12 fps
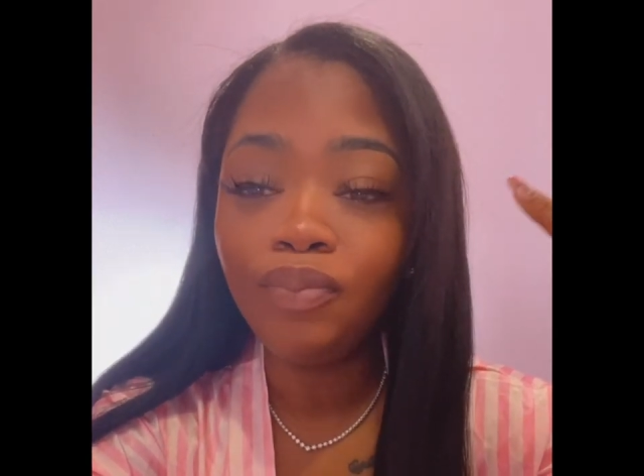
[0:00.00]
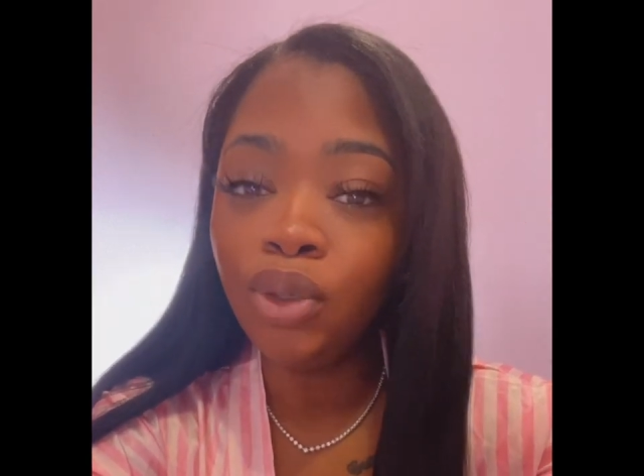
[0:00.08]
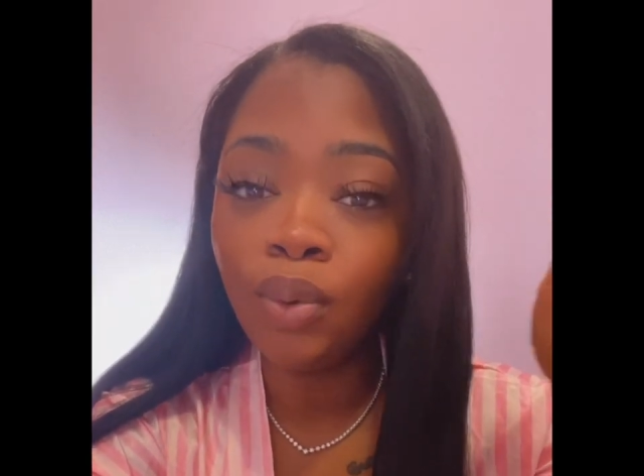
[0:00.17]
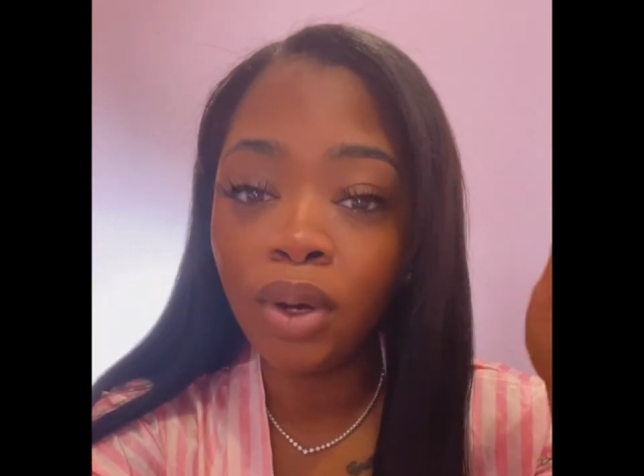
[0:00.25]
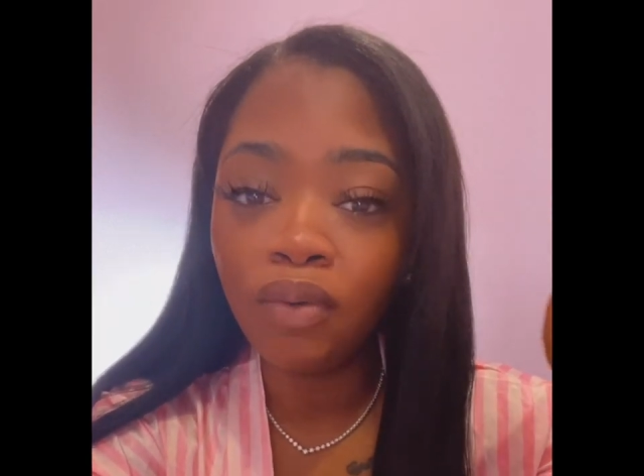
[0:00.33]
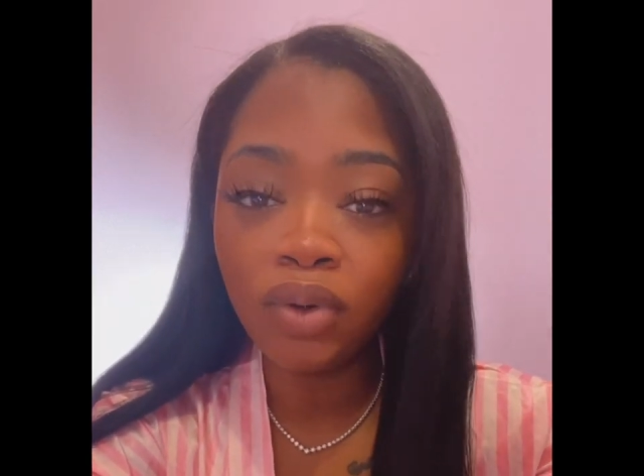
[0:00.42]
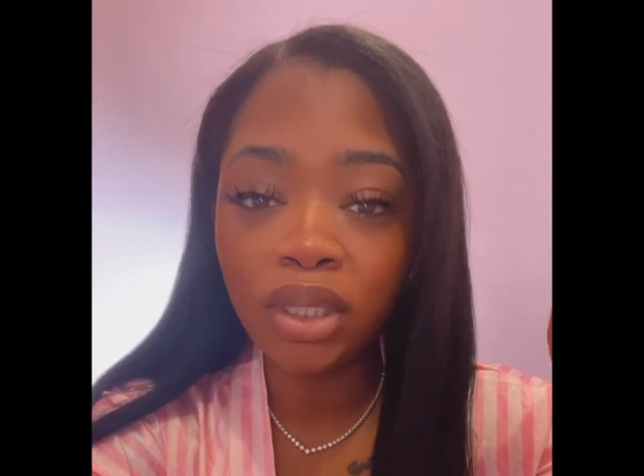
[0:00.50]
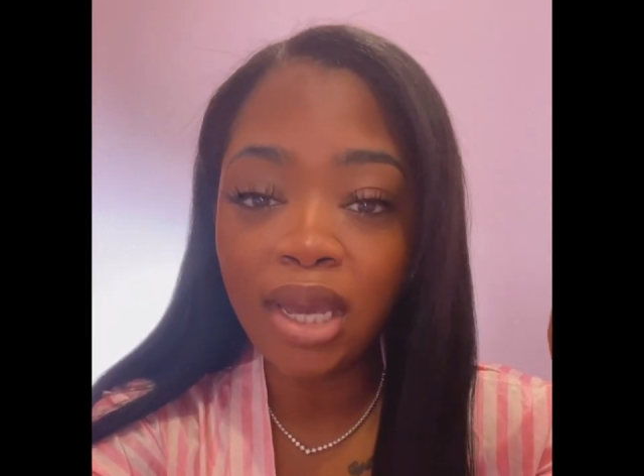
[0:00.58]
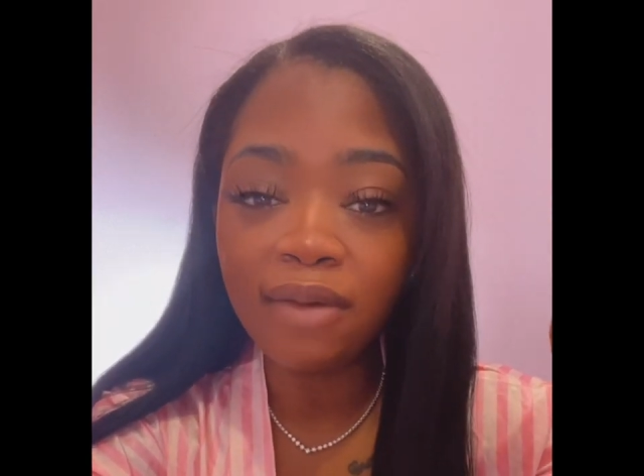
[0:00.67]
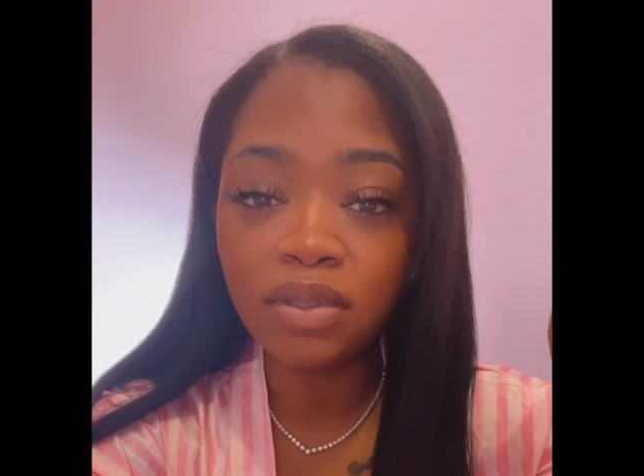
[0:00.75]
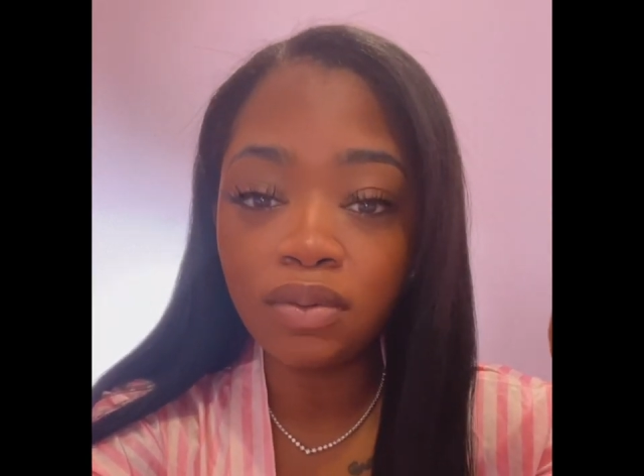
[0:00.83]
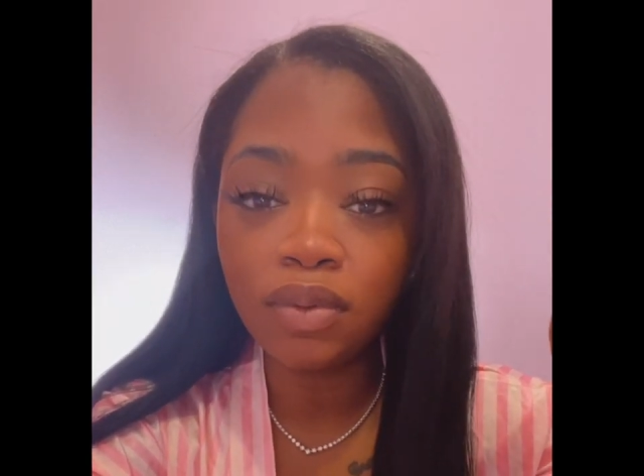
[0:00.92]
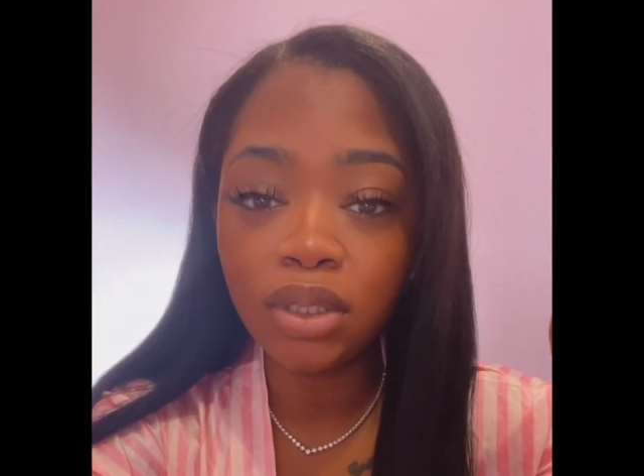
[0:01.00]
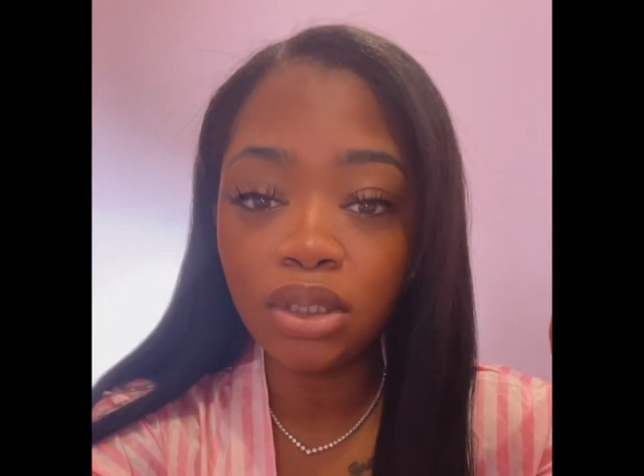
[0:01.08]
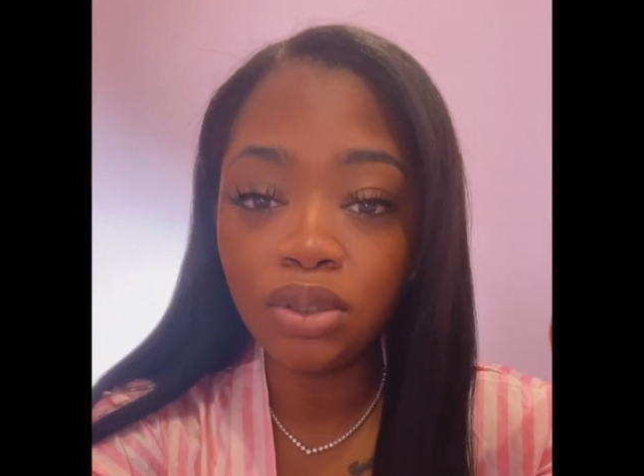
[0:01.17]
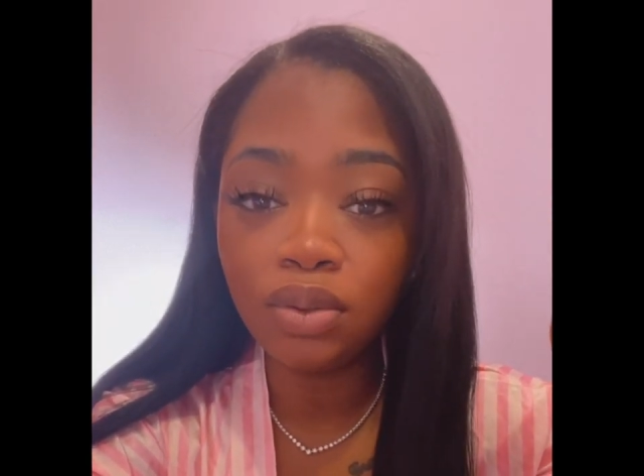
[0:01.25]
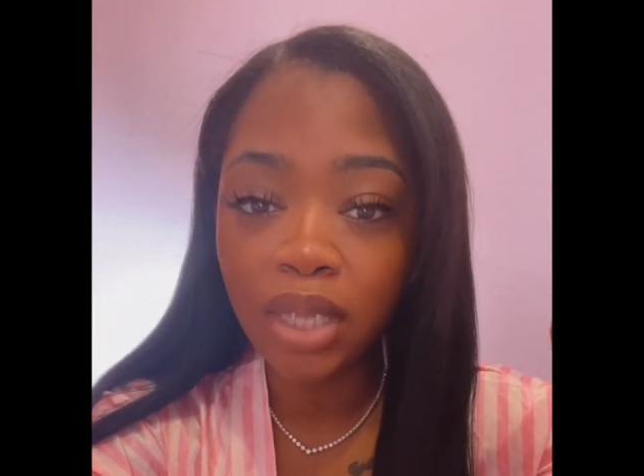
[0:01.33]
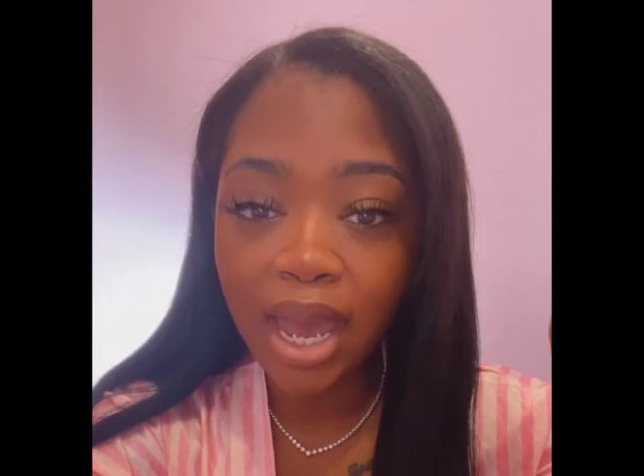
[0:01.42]
You won't really have to really
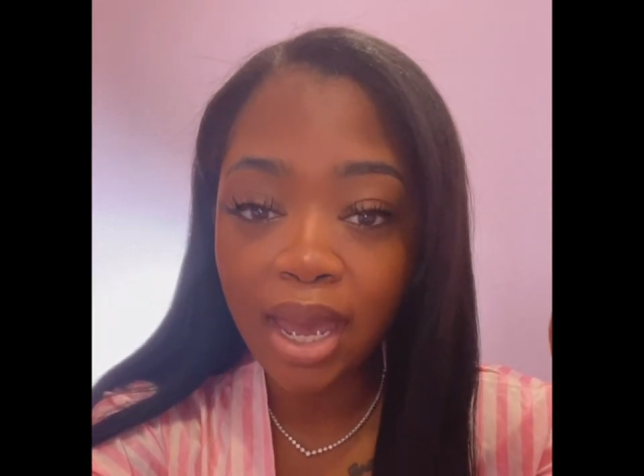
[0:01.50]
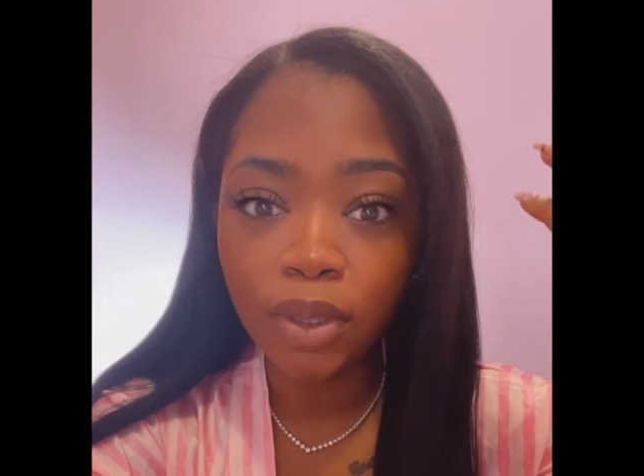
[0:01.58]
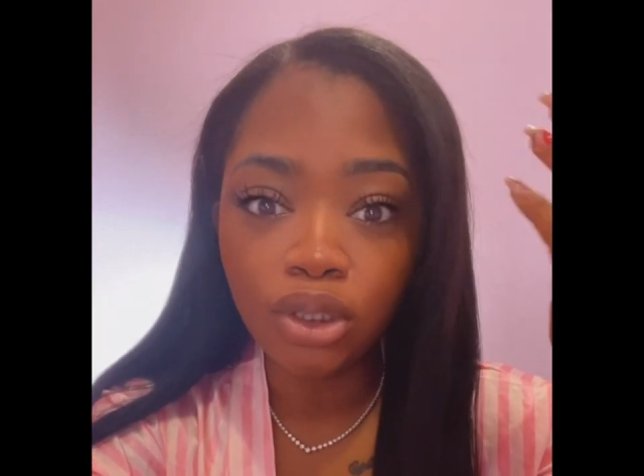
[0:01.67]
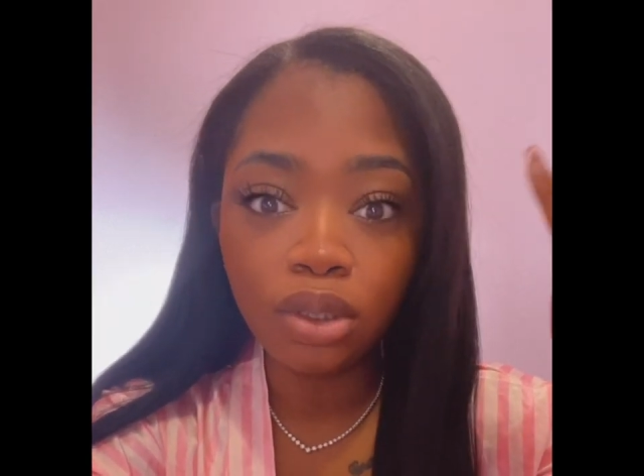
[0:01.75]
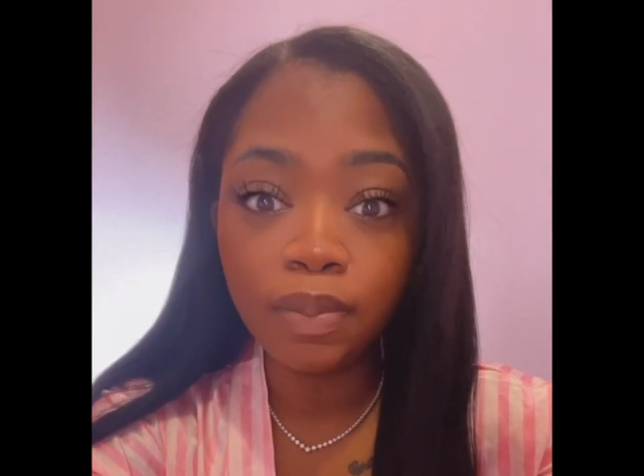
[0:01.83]
do that much.